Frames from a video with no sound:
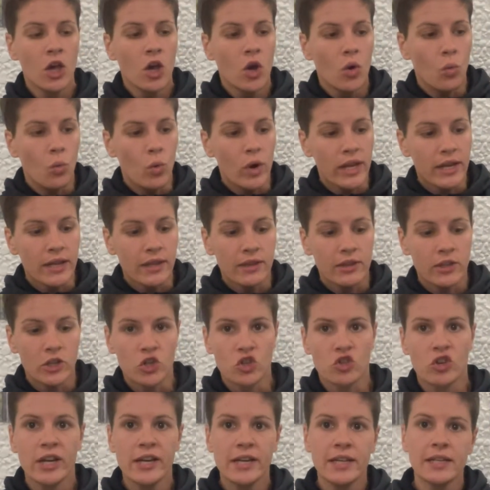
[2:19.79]
When the
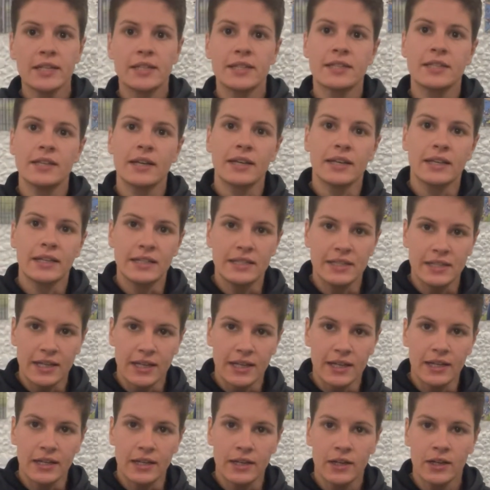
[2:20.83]
training does not get
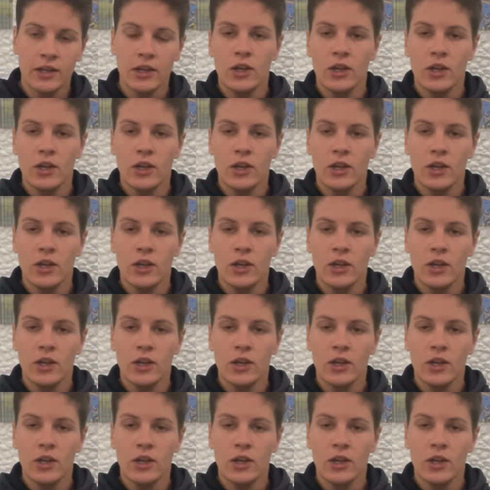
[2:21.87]
done,